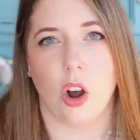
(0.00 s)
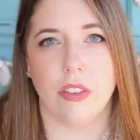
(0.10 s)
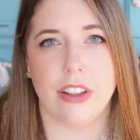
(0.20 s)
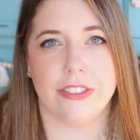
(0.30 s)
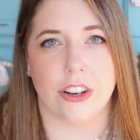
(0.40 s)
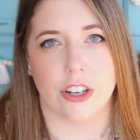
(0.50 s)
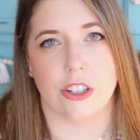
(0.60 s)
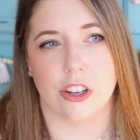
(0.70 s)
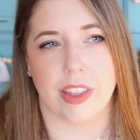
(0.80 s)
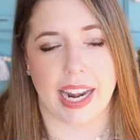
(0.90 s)
all the
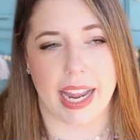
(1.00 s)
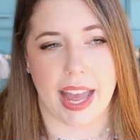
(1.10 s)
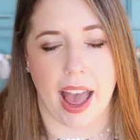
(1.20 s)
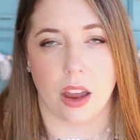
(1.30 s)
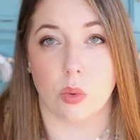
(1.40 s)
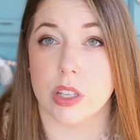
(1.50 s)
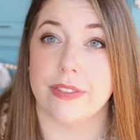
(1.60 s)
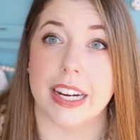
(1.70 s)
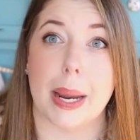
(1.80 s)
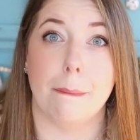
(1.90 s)
furniture that I had was
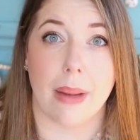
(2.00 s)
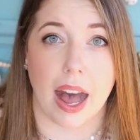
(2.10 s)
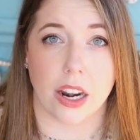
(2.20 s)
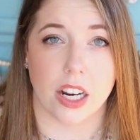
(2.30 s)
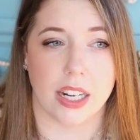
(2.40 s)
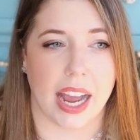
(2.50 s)
very modern.